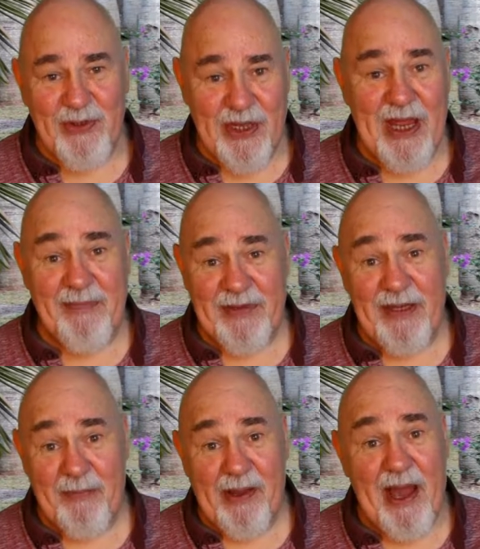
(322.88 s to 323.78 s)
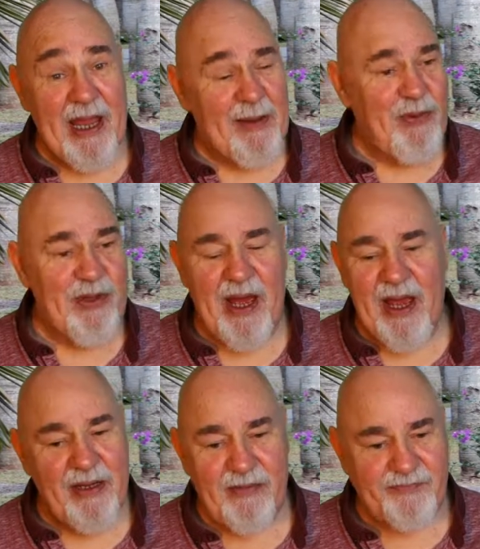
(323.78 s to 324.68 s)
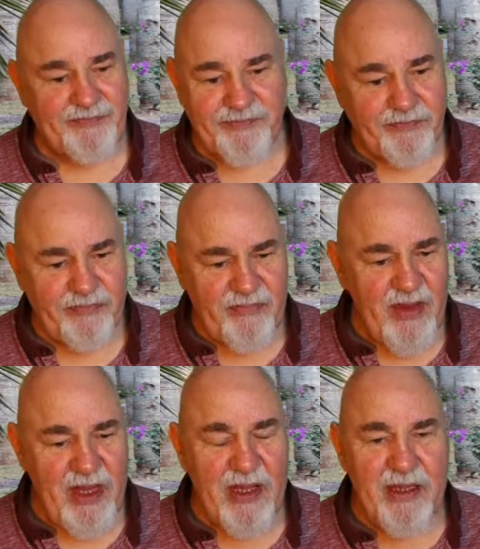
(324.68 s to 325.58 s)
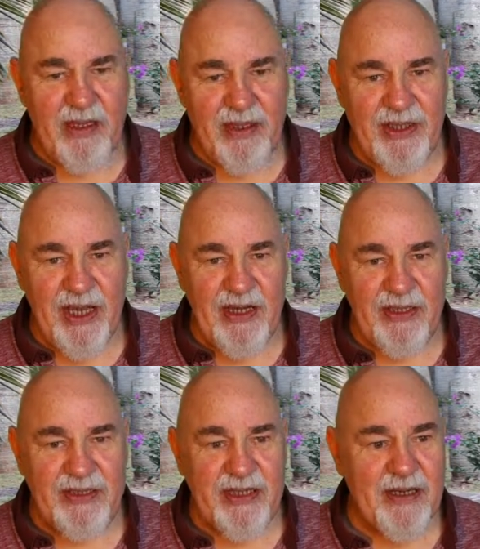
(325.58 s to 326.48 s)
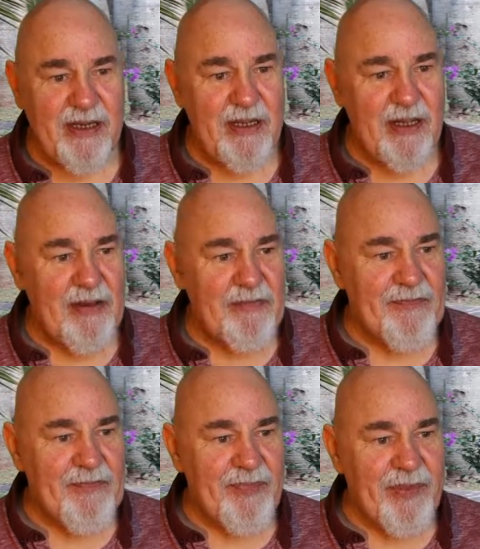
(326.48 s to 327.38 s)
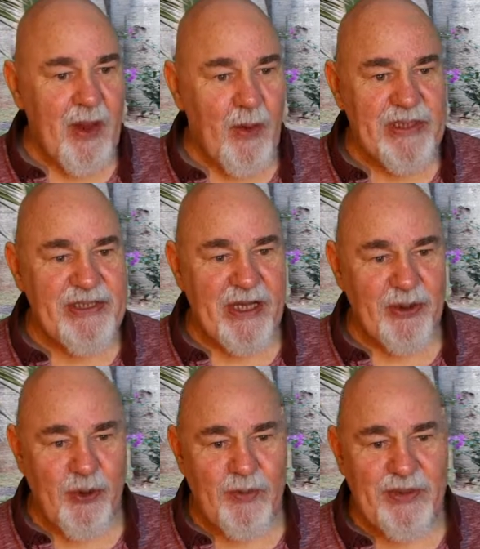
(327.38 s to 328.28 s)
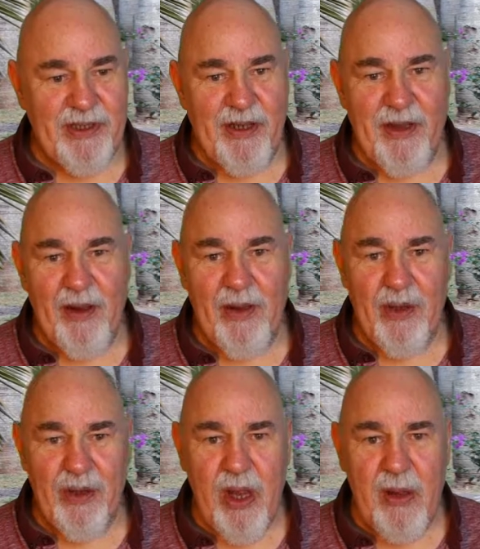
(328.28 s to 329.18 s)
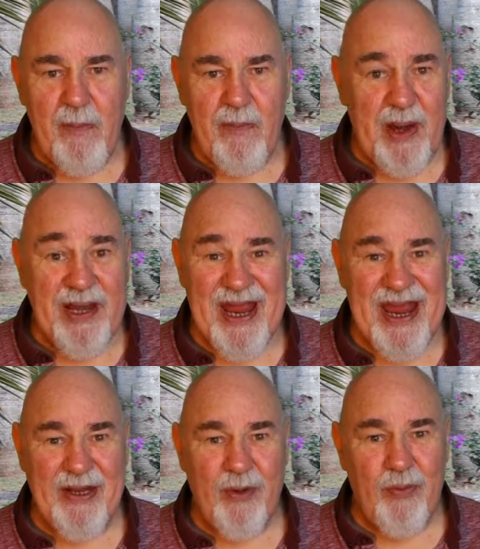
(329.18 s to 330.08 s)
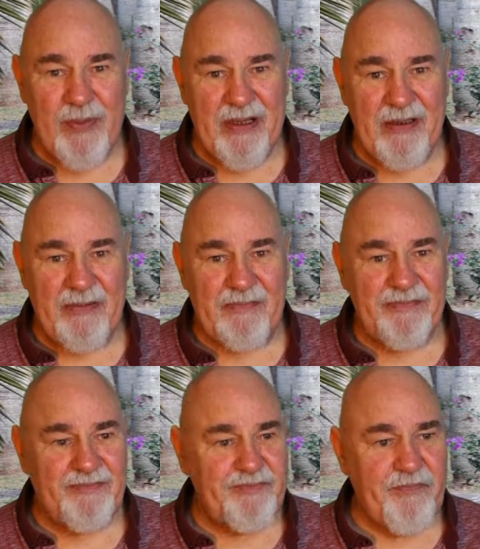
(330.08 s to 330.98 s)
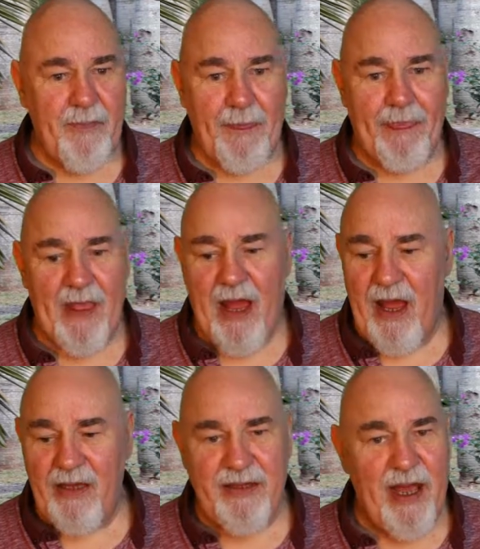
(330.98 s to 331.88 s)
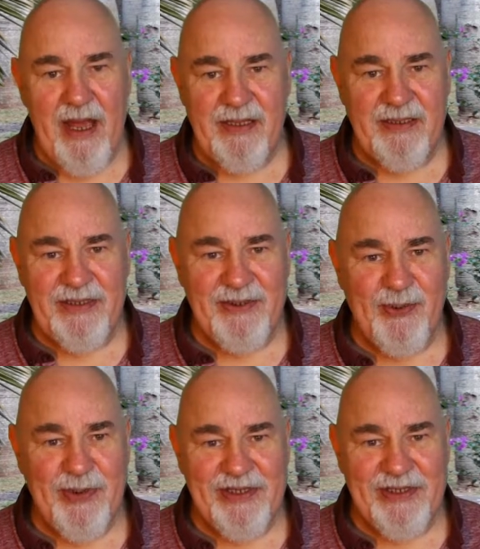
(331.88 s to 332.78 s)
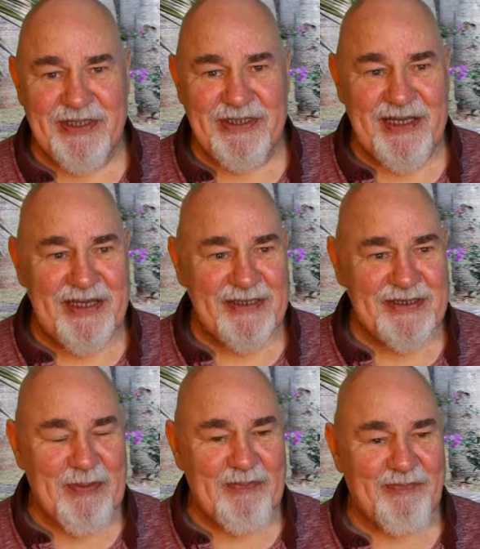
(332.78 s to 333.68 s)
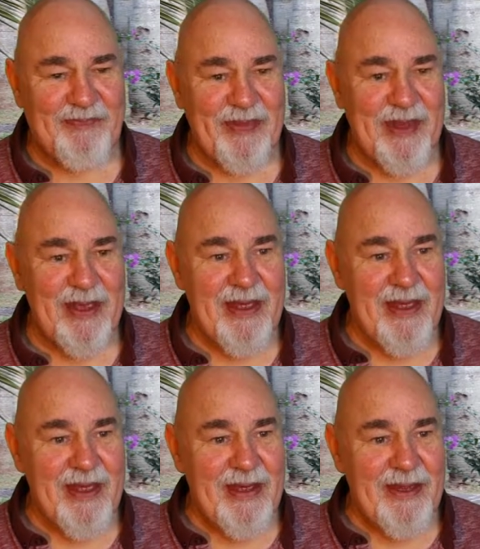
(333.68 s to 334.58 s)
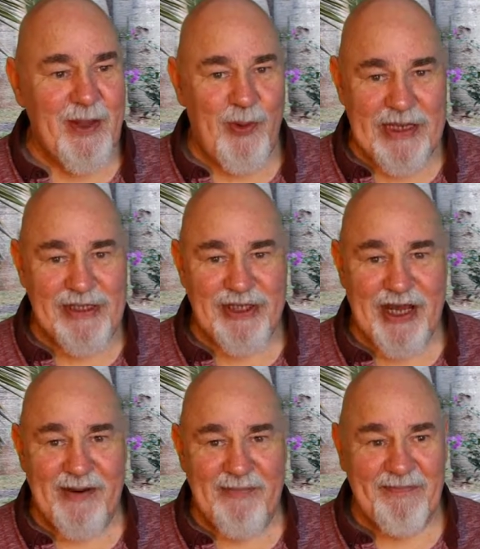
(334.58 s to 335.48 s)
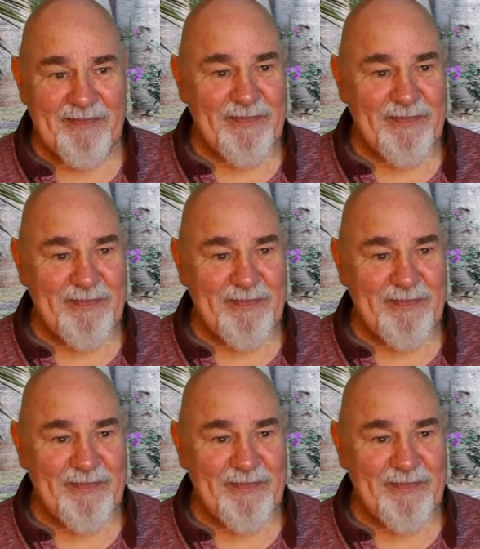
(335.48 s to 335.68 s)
So I emptied the bag, put that in containers. Once I had opened the Pinhead oatmeal, I had that in storage containers. The wheat germ,